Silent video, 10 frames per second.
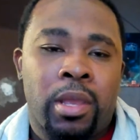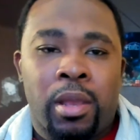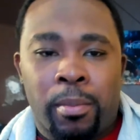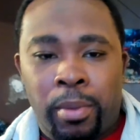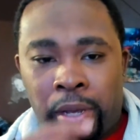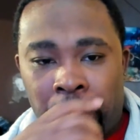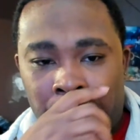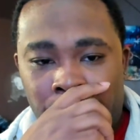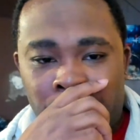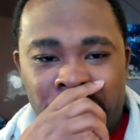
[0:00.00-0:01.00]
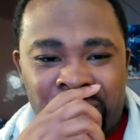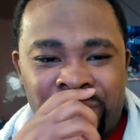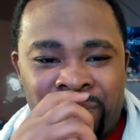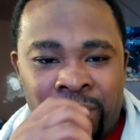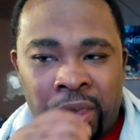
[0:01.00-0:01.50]
But
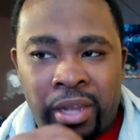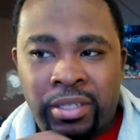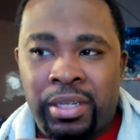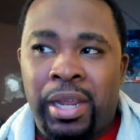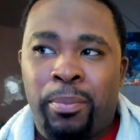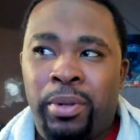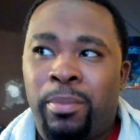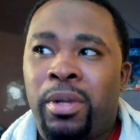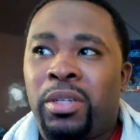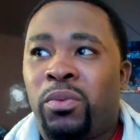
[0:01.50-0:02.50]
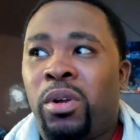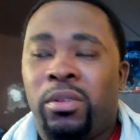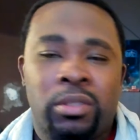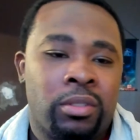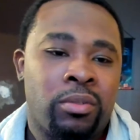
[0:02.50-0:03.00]
actually I pretty much,
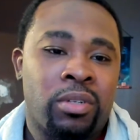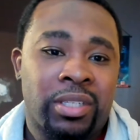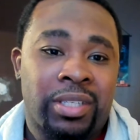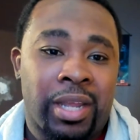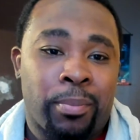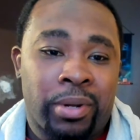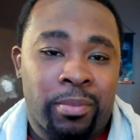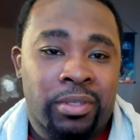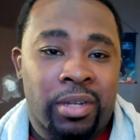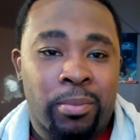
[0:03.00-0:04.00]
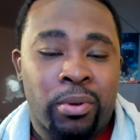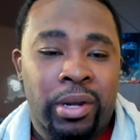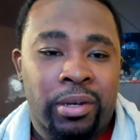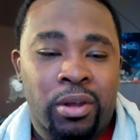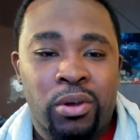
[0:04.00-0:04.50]
well, you can say I pretty much
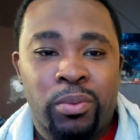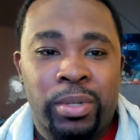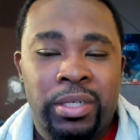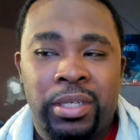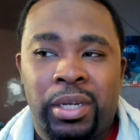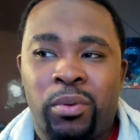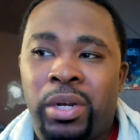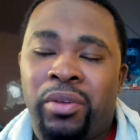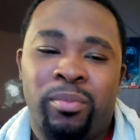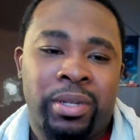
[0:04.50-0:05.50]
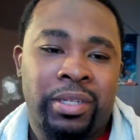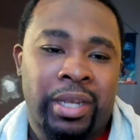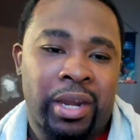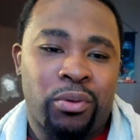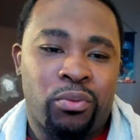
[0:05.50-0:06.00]
upgraded the whole PC or whatever because I
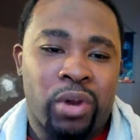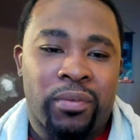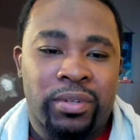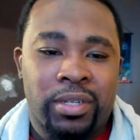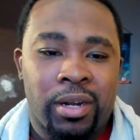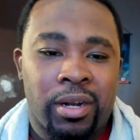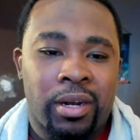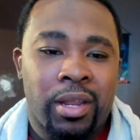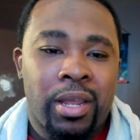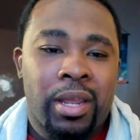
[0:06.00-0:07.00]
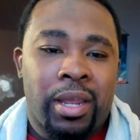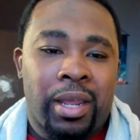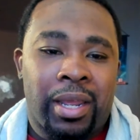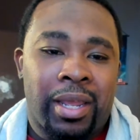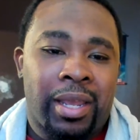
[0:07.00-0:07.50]
got a new graphics card
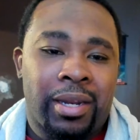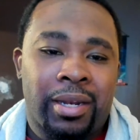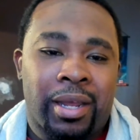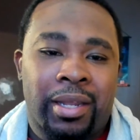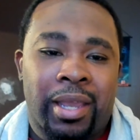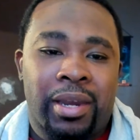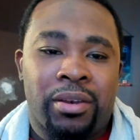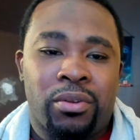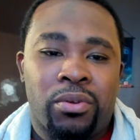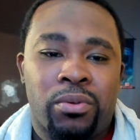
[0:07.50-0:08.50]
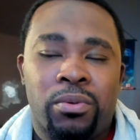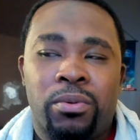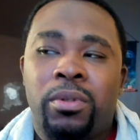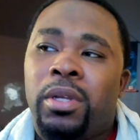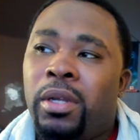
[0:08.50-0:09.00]
and I got a new
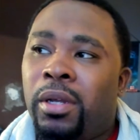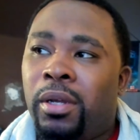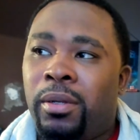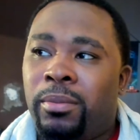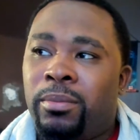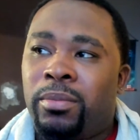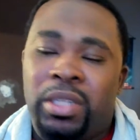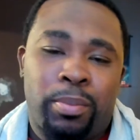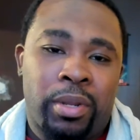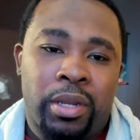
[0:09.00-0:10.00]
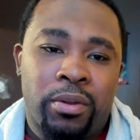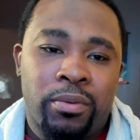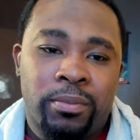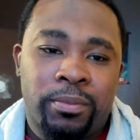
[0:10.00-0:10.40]
CPU.